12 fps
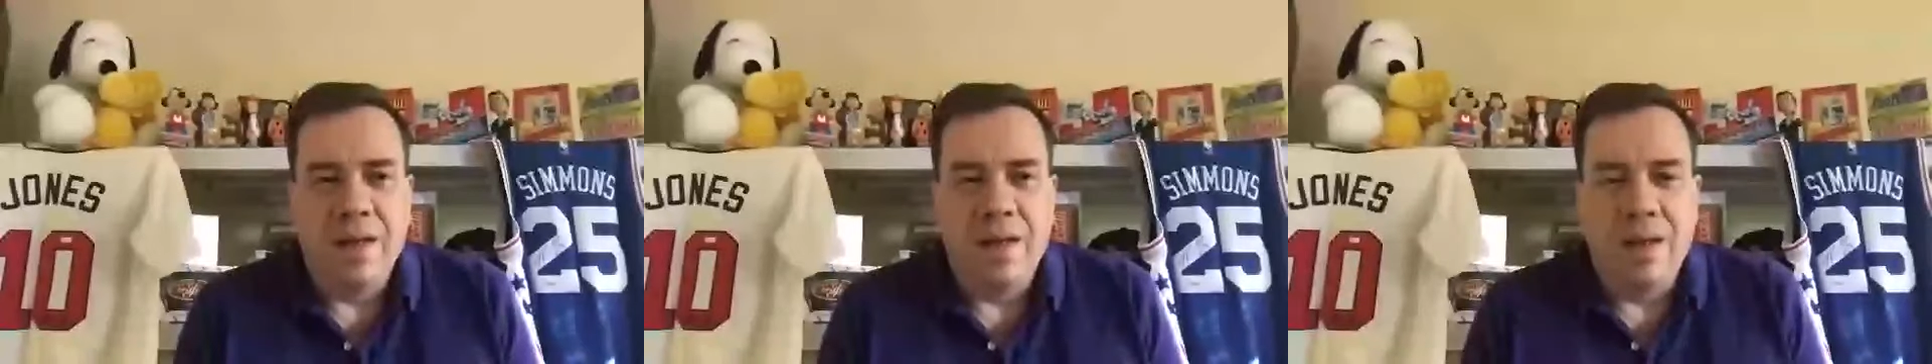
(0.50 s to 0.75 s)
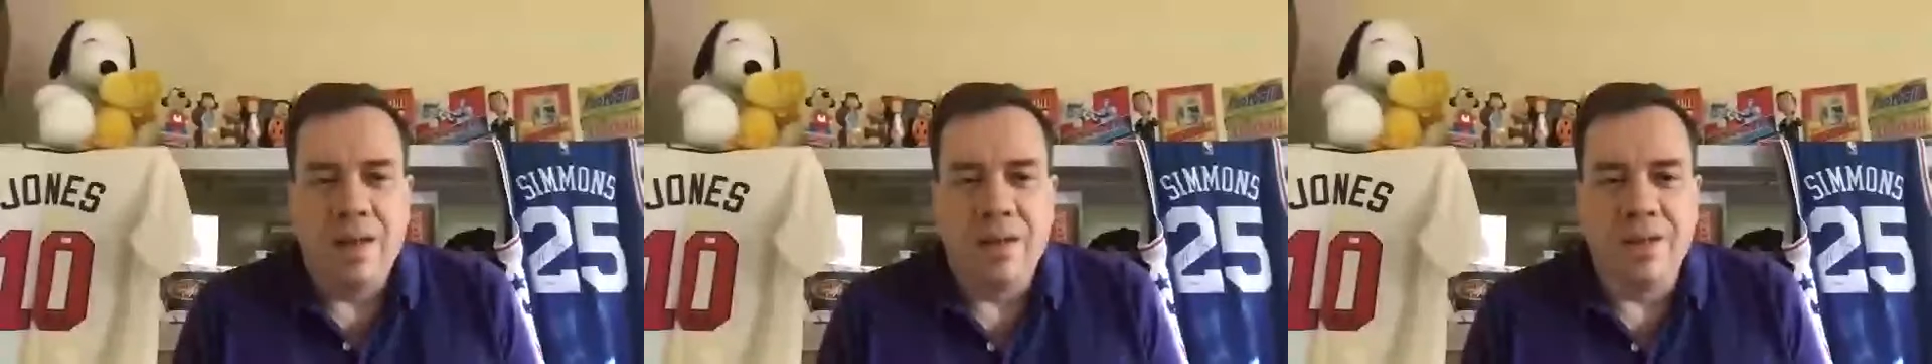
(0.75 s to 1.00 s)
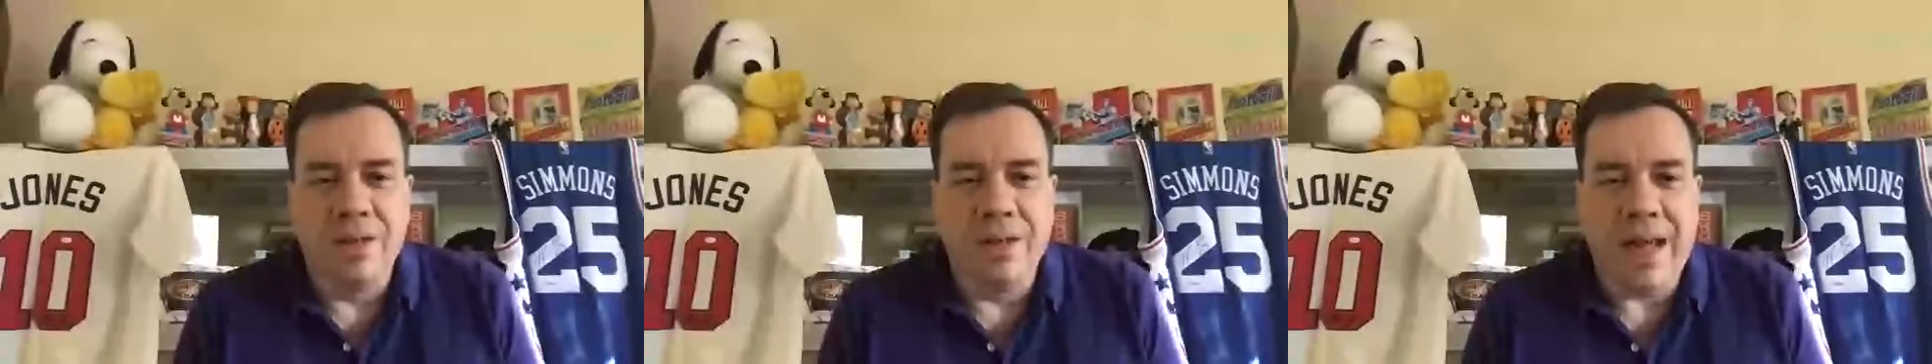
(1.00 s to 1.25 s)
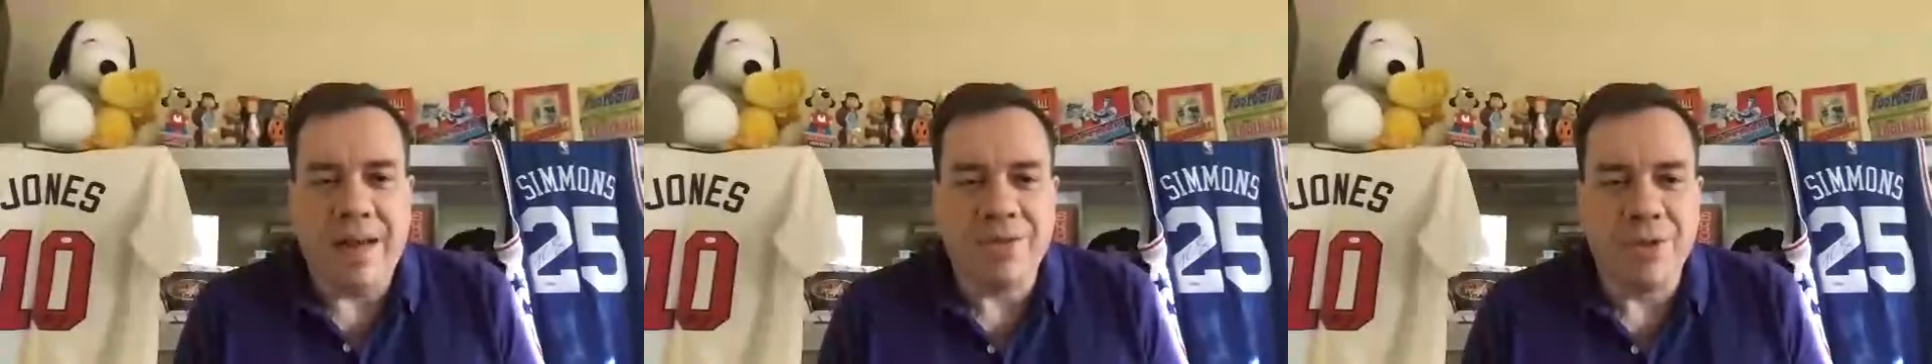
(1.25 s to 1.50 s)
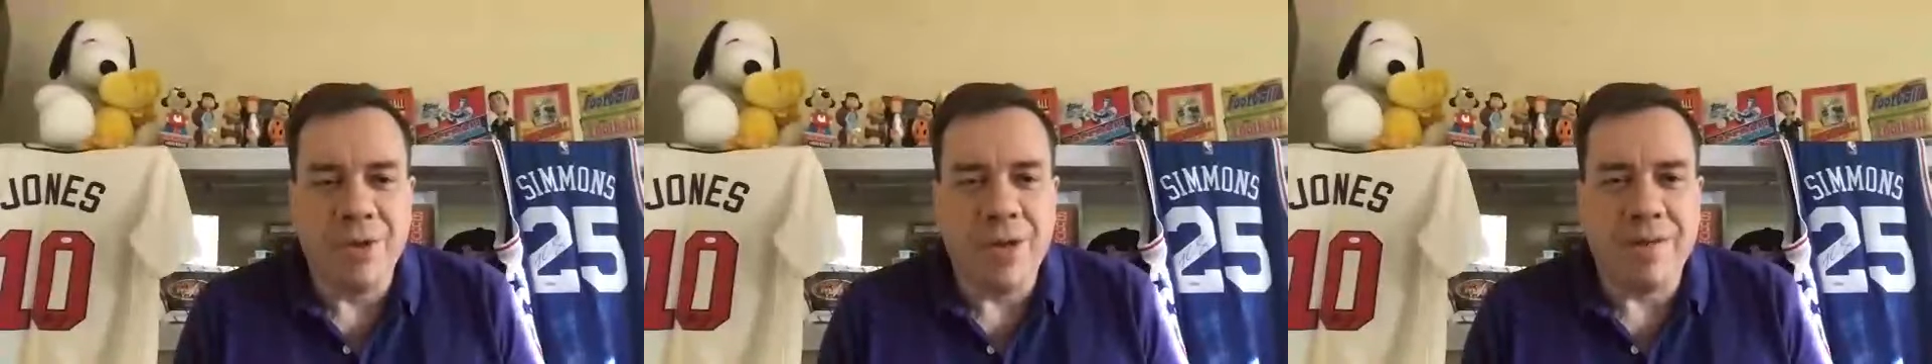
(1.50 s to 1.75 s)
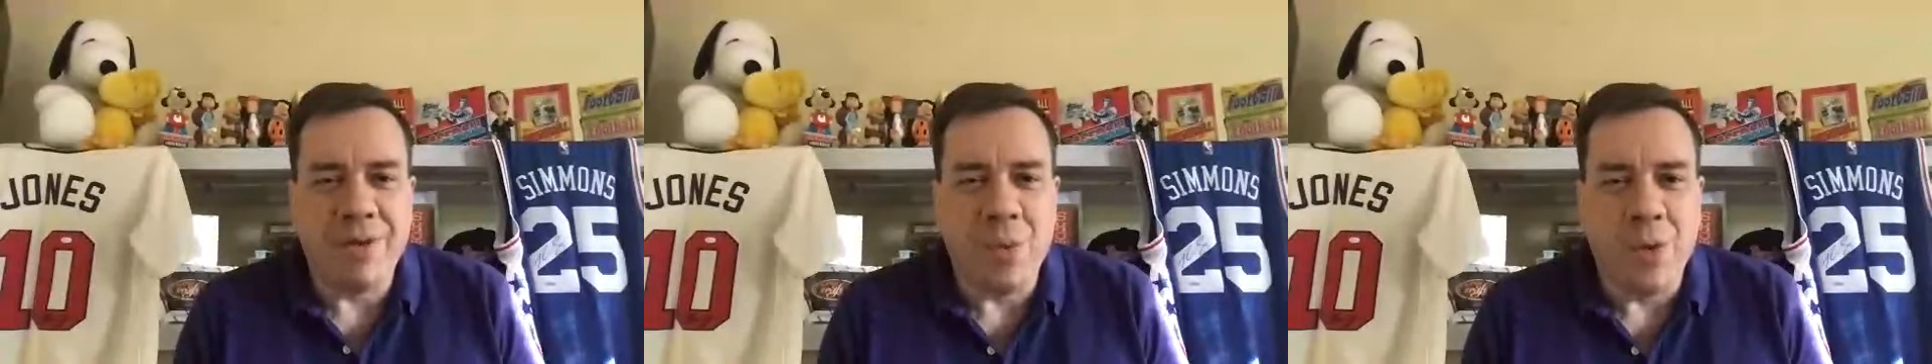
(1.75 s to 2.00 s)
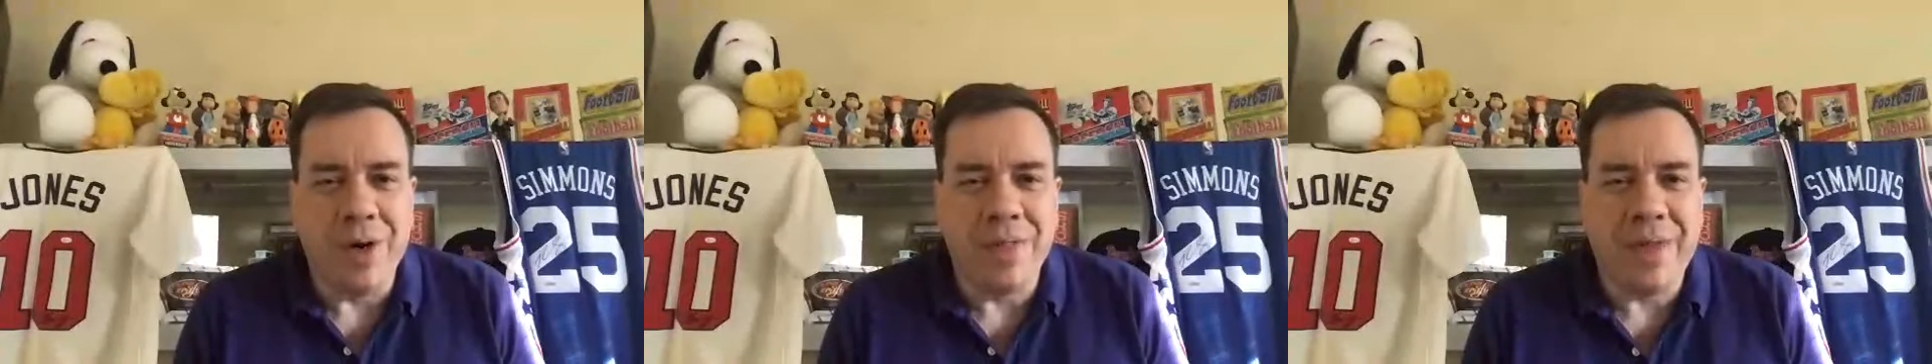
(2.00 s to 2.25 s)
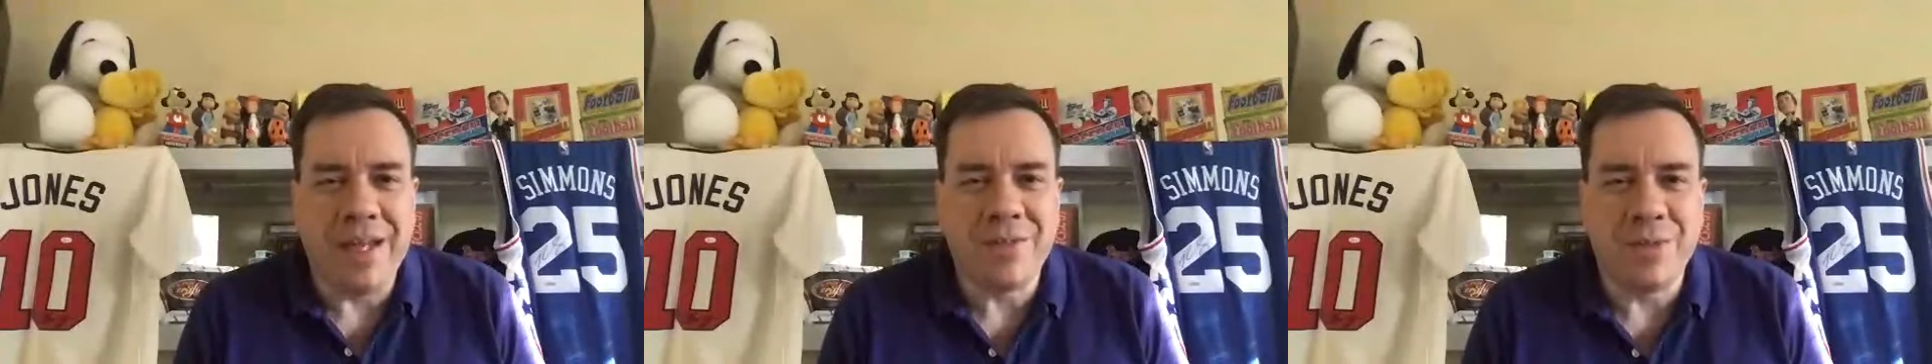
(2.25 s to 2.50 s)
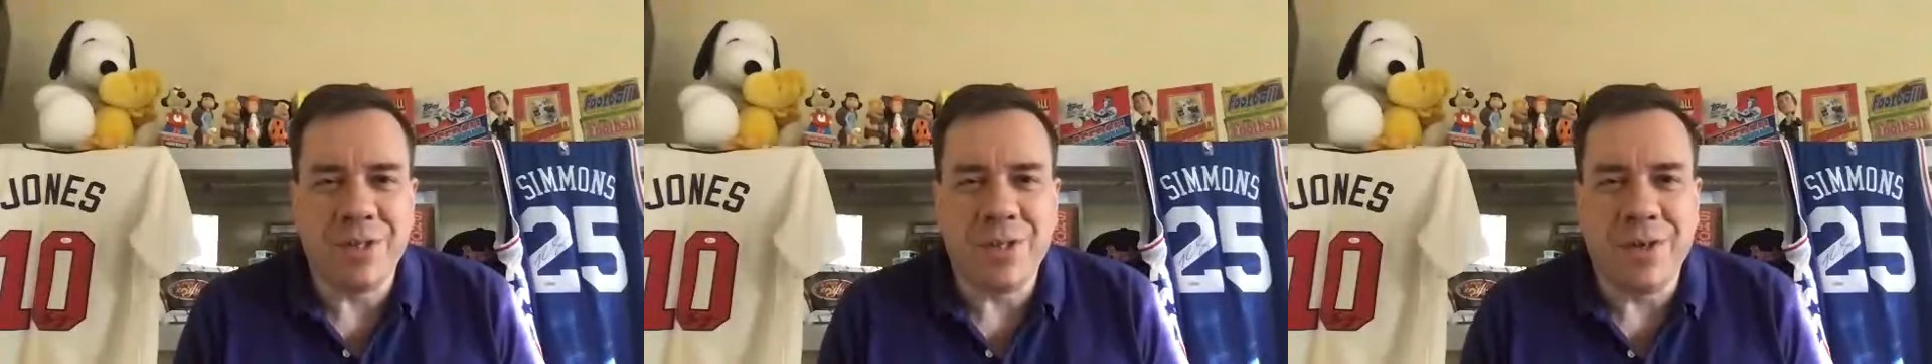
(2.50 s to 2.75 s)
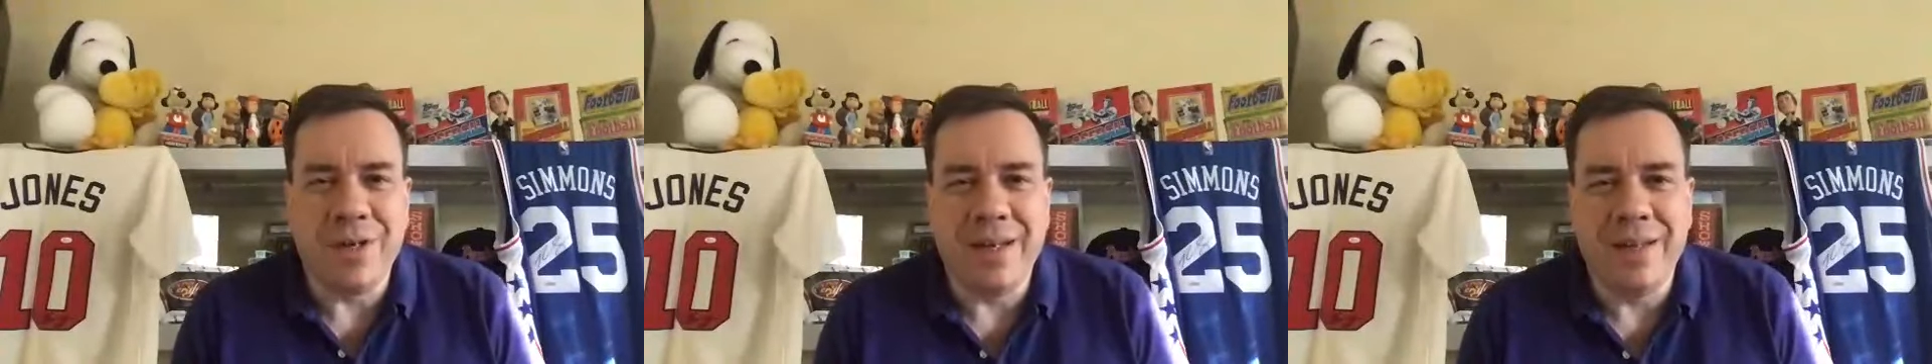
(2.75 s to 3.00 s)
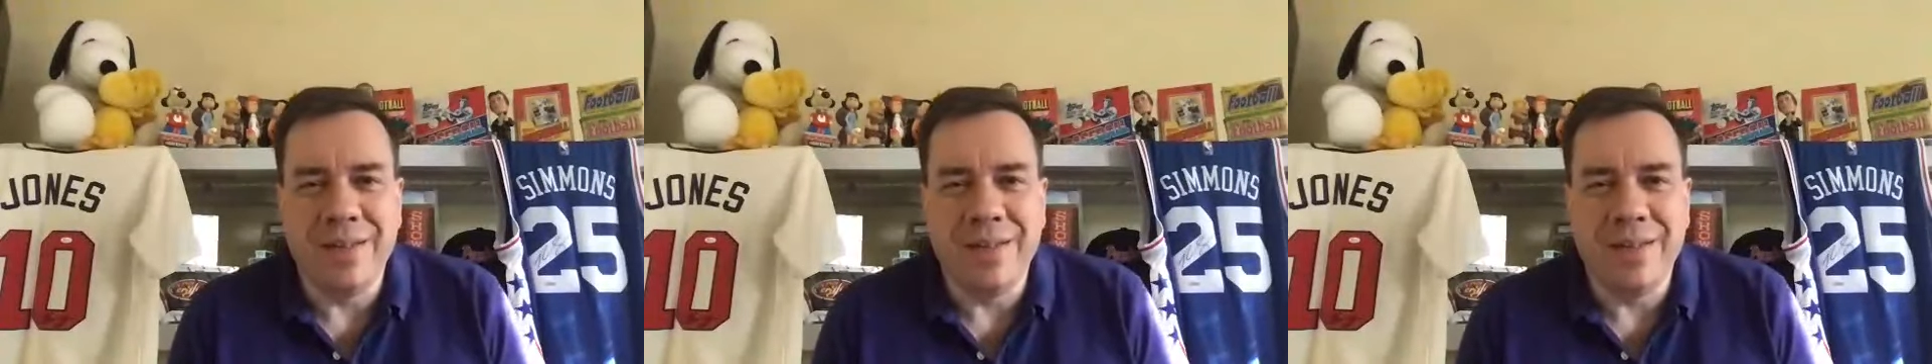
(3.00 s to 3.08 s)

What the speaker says: Good afternoon, everyone, and thanks for tuning in.